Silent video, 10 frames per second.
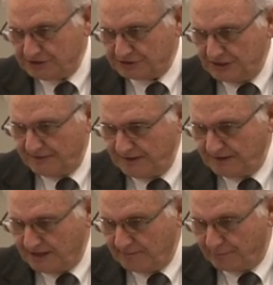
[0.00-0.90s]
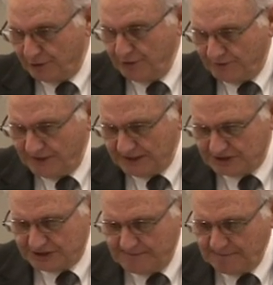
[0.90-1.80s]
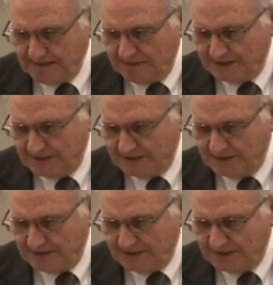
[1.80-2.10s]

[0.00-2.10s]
There's nothing that can prove this.